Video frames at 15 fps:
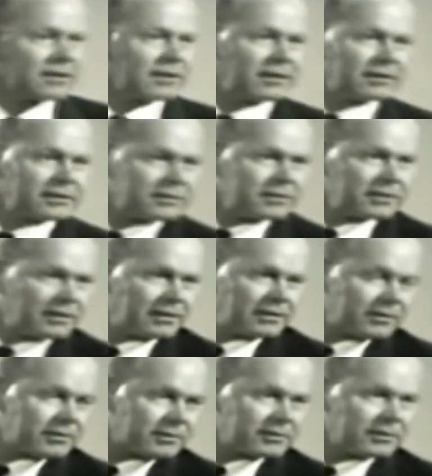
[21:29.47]
And uh,
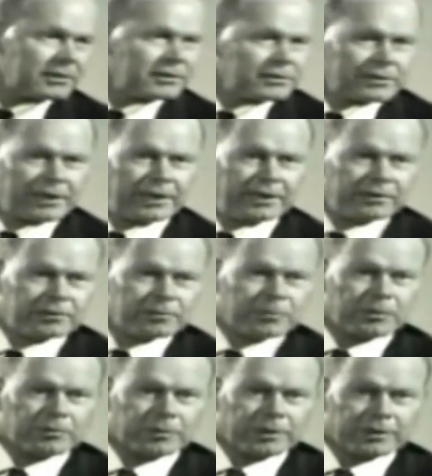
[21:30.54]
this is an
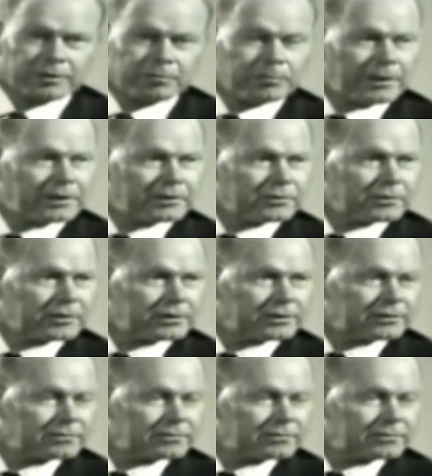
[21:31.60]
intangible. We can measure it.